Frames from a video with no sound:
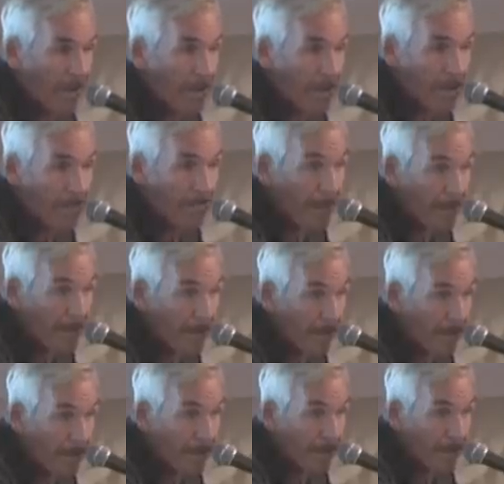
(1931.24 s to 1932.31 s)

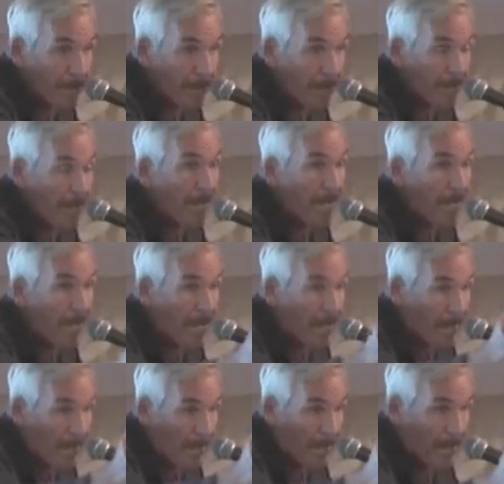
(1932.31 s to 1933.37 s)
independently
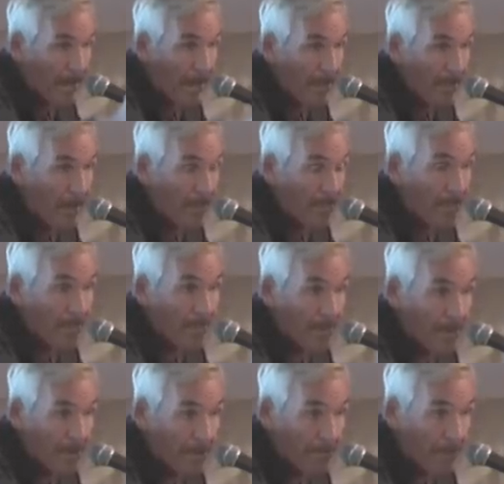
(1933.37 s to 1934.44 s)
came up
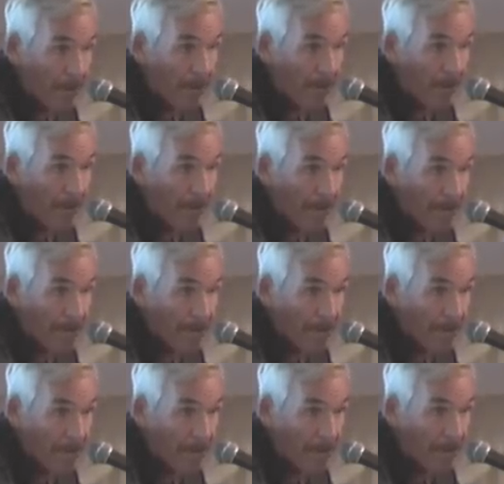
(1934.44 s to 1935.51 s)
with the spiral as the
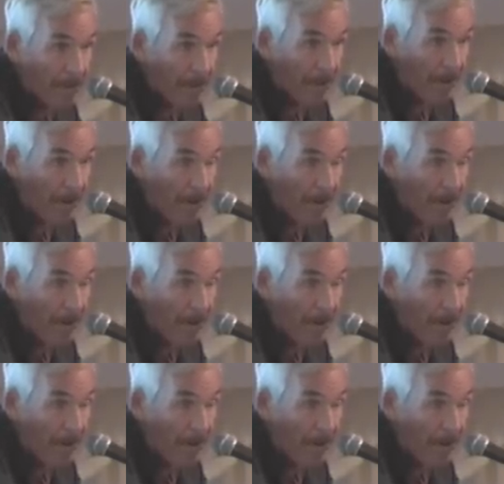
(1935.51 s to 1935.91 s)
sun